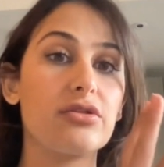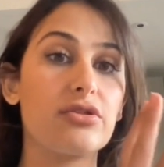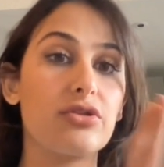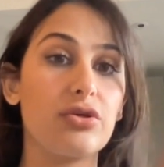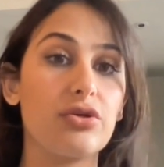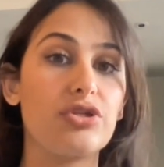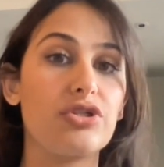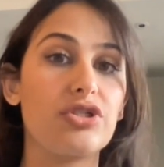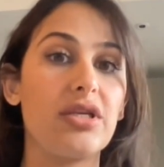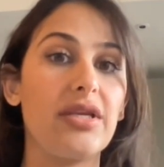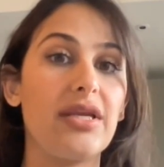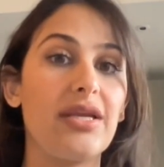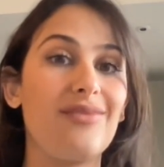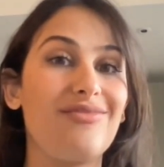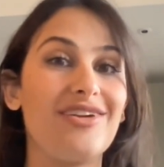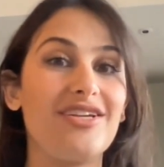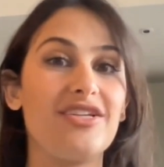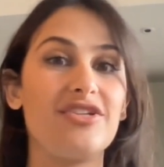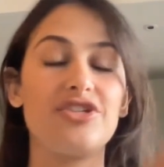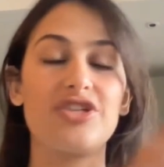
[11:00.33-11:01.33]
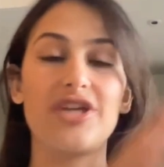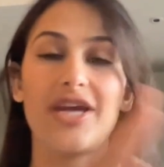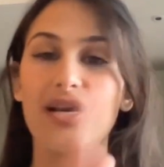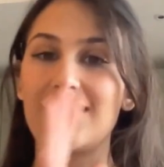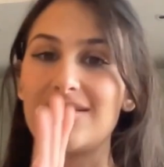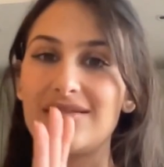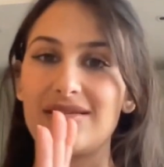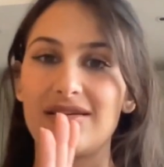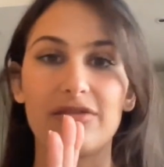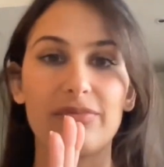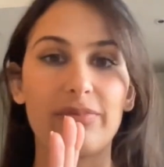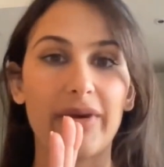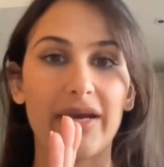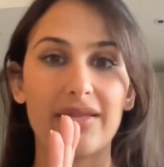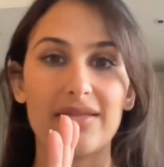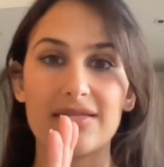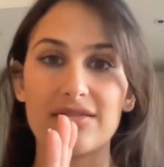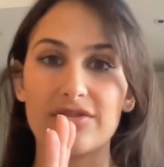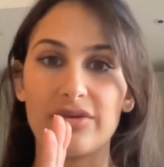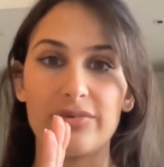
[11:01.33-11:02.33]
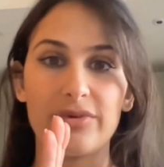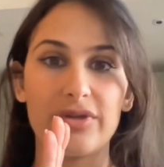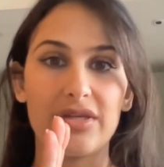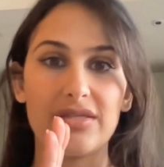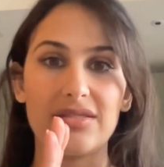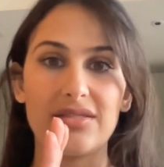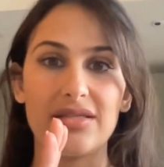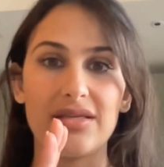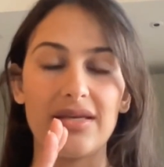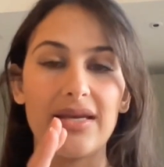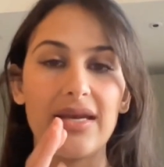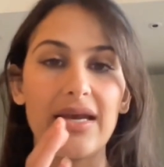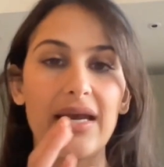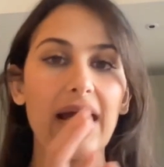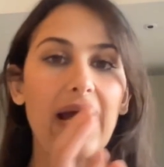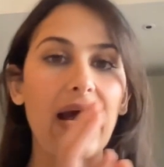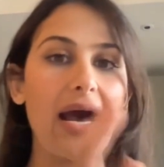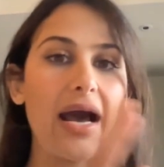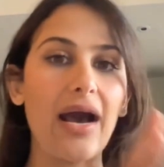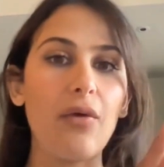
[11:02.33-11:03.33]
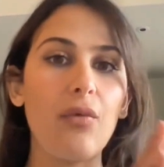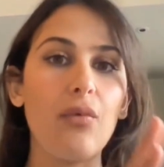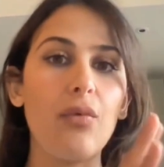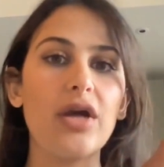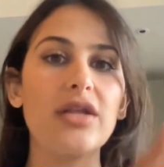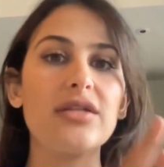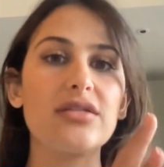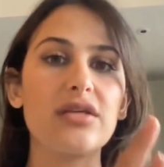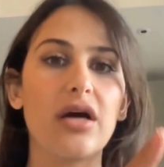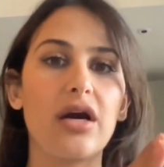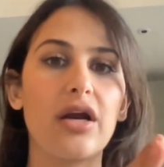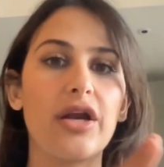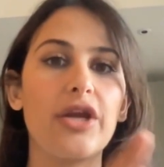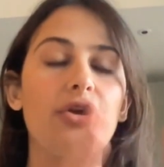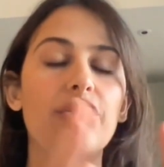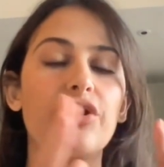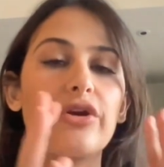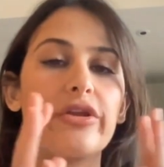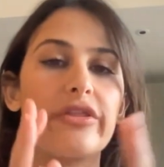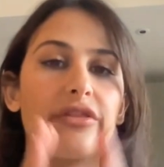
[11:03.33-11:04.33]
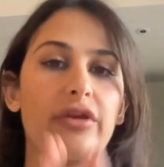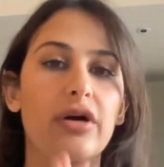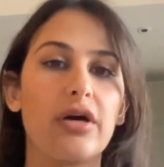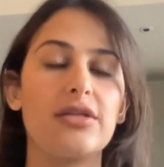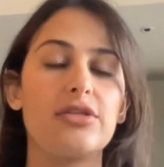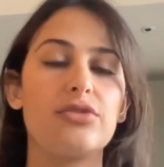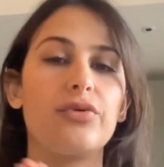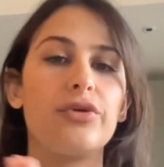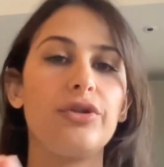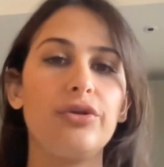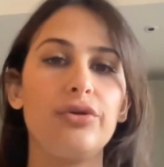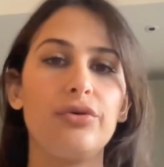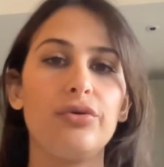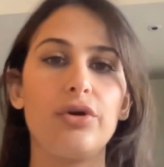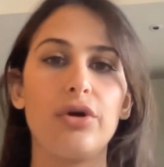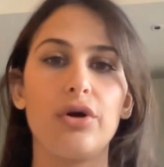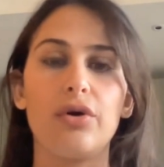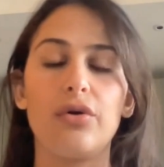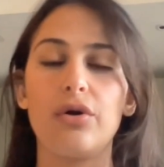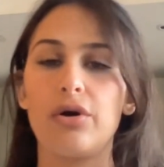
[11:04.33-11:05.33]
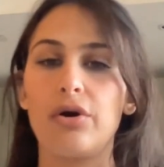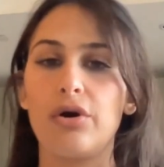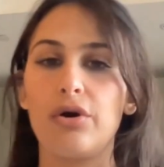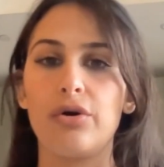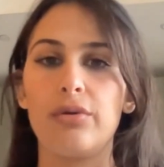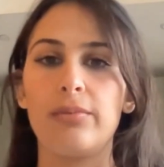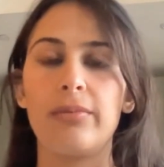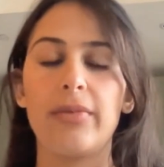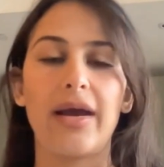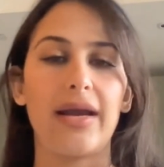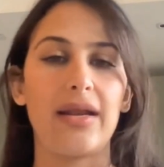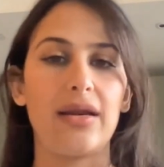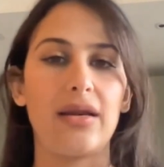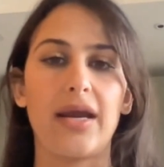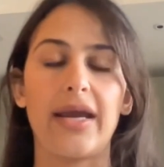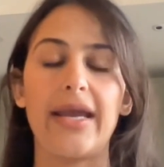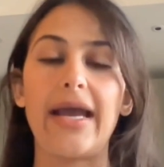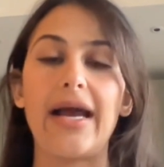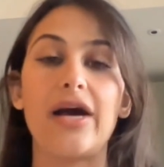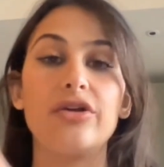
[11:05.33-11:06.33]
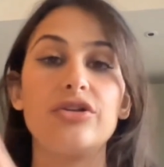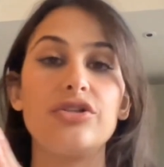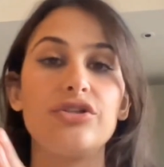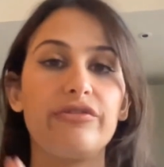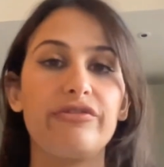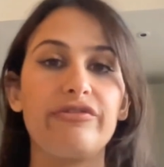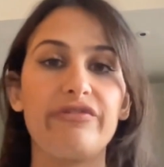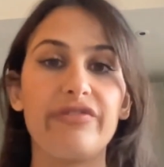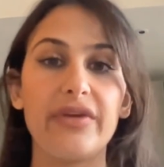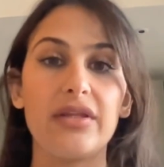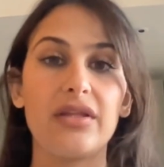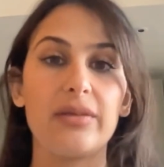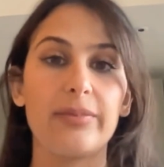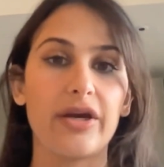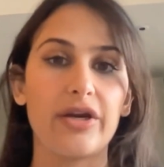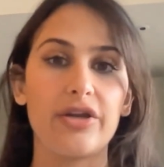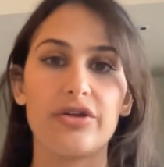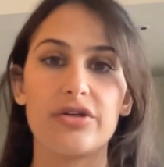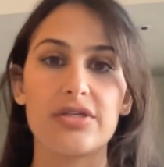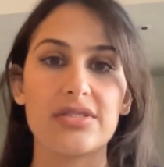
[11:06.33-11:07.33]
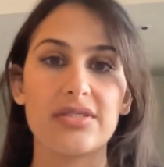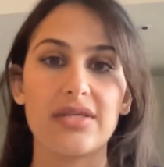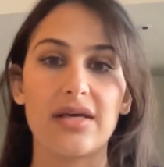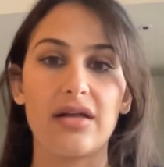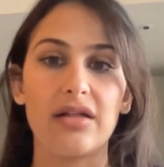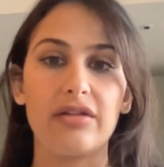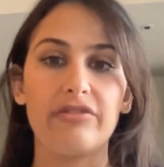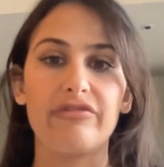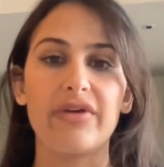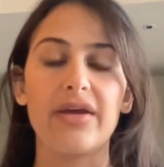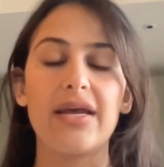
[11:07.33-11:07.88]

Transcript: socially rejected by this community? What are your thoughts when you go home at night? How do you feel about yourself?